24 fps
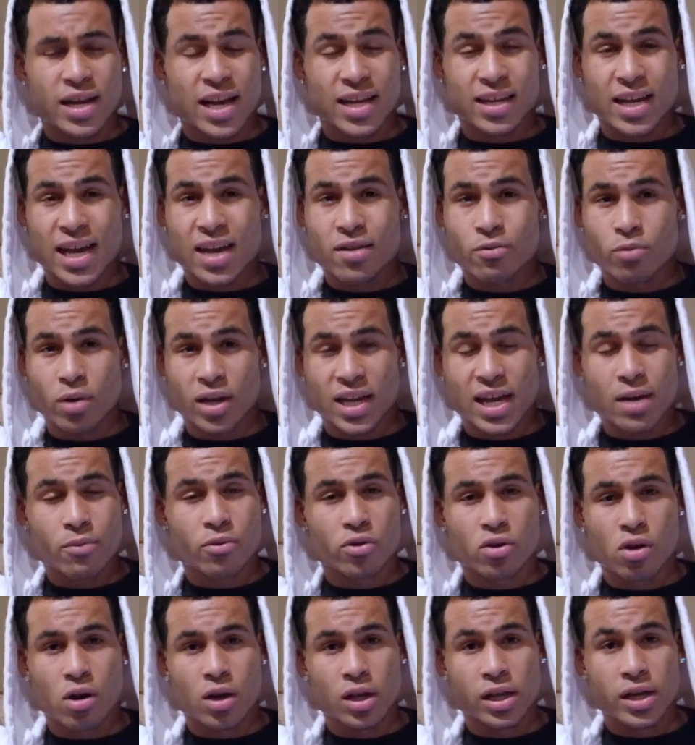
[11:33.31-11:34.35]
I can't
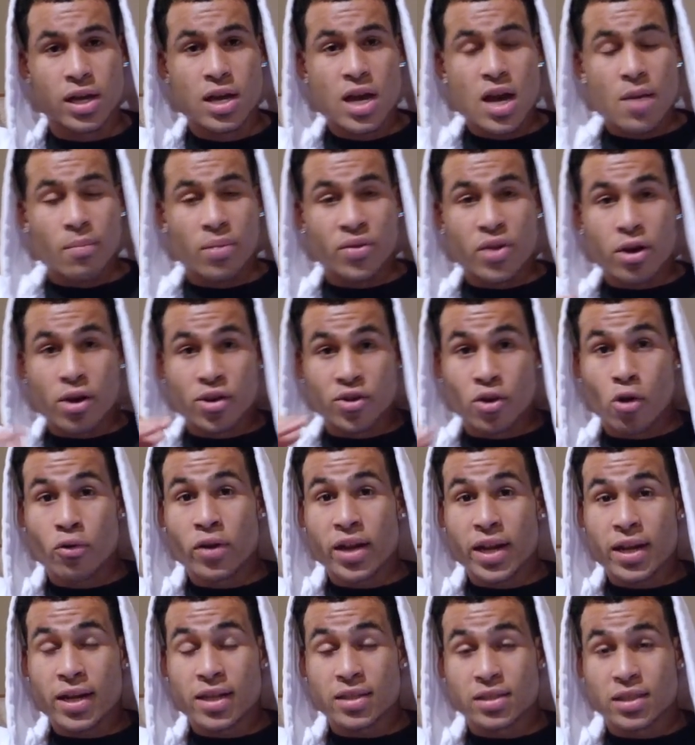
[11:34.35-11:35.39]
recall it, but they were
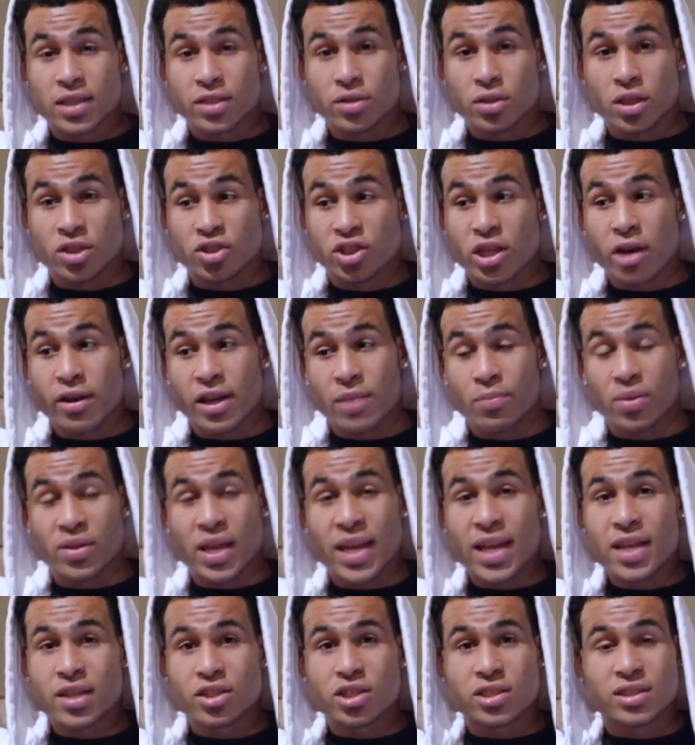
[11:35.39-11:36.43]
donating it to a charity. But they
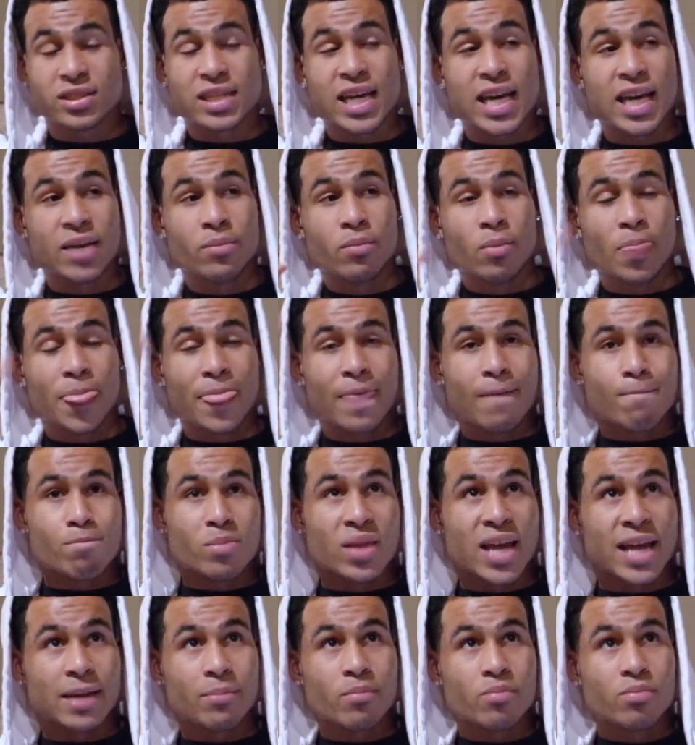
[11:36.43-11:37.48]
didn't just say
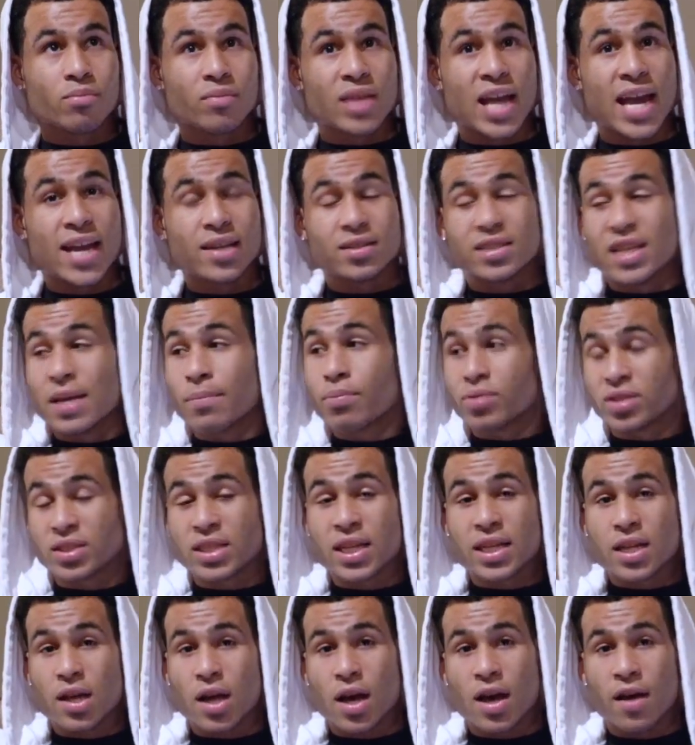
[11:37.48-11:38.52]
like, hey,
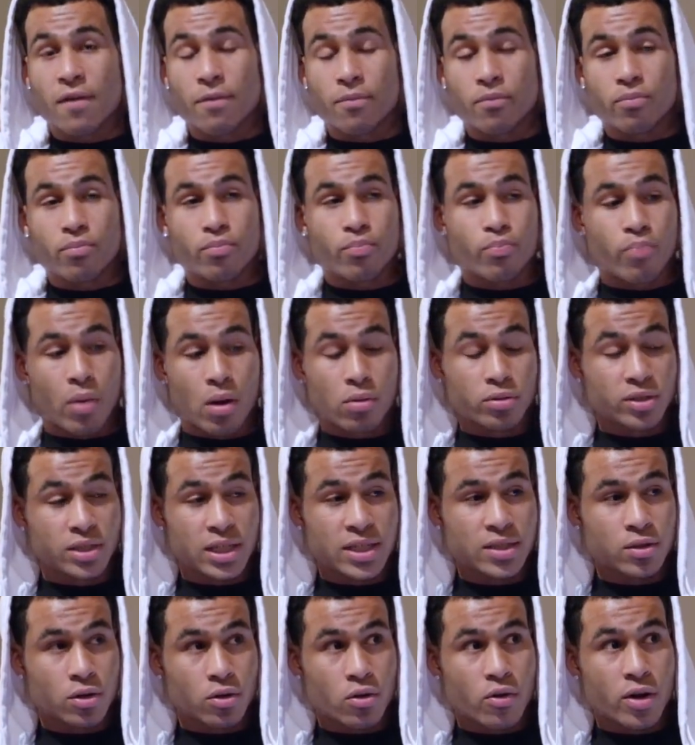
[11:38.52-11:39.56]
10% of
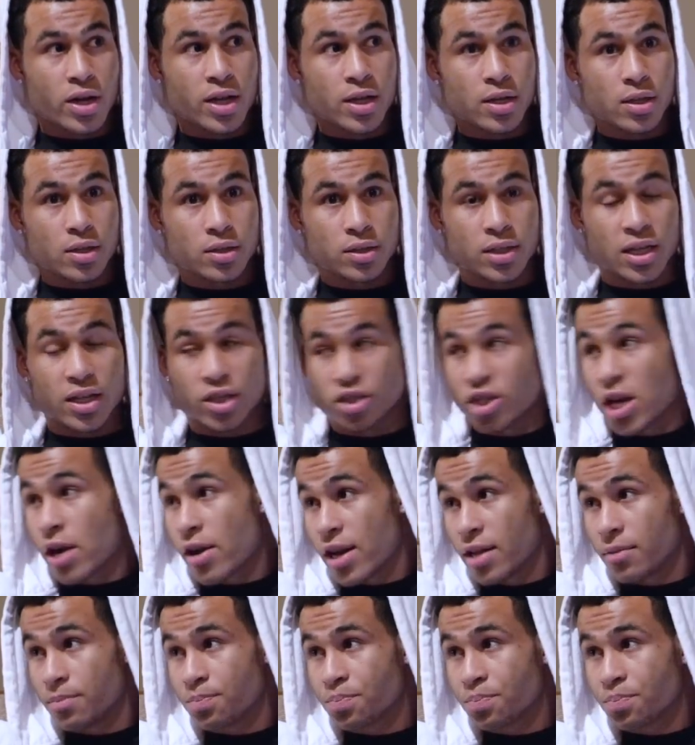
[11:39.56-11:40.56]
proceeds are going to charity.